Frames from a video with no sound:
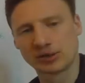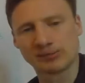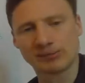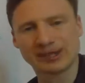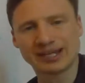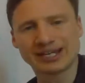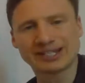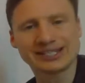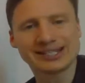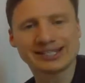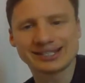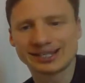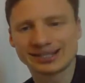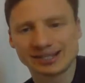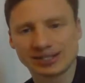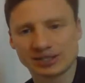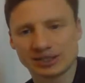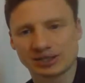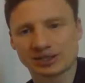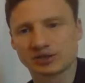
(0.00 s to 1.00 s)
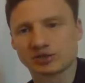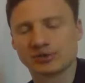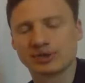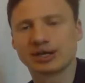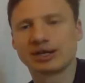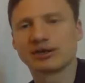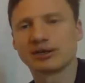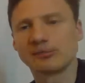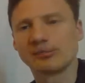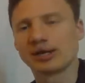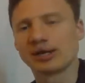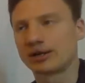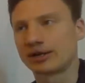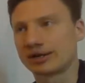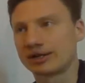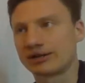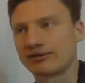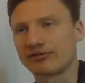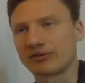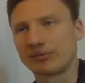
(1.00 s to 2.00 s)
Okay, maybe they listen to it, but they're
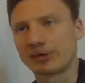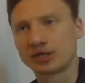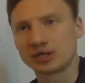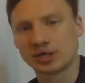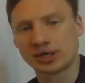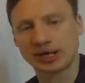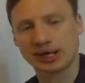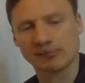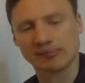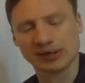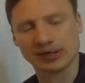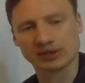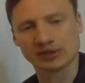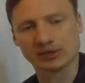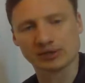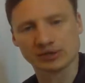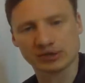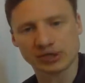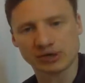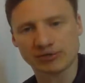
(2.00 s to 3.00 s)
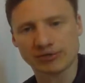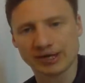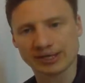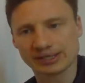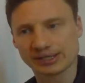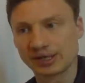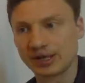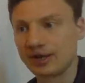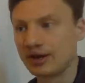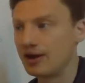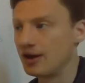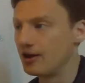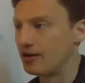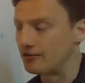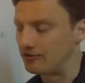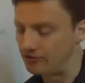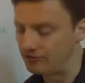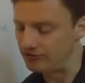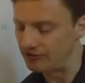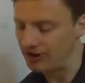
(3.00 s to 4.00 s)
desensitized to it, a little bit like the information
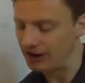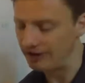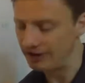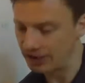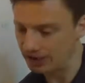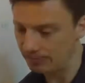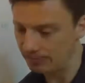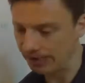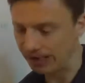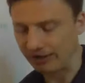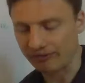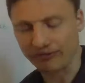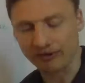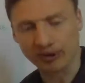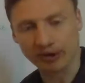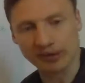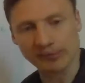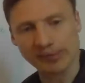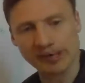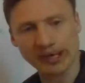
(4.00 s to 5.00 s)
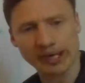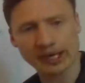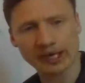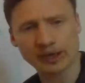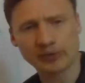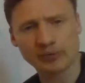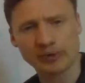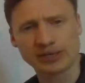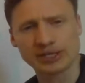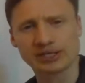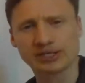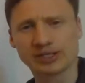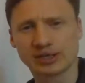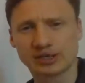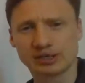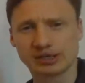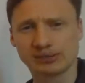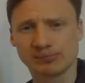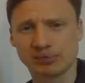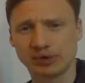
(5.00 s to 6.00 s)
campaigns on cigarettes. Very
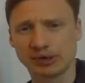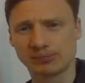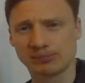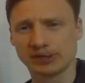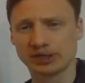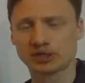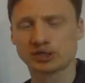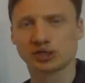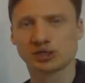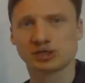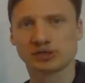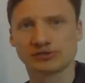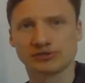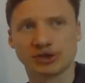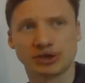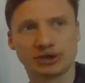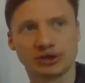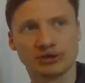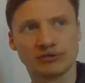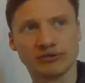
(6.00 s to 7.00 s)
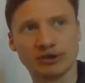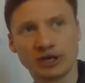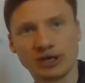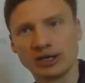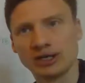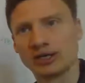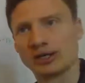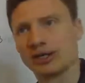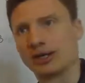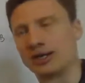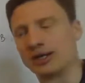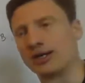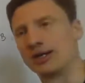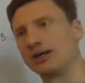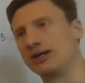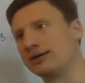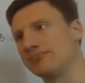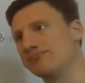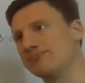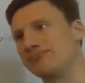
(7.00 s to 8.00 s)
impactful at the beginning when they started putting pictures
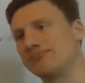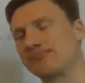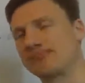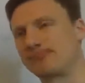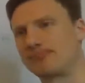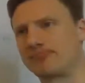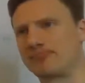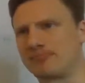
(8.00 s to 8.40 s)
of kind of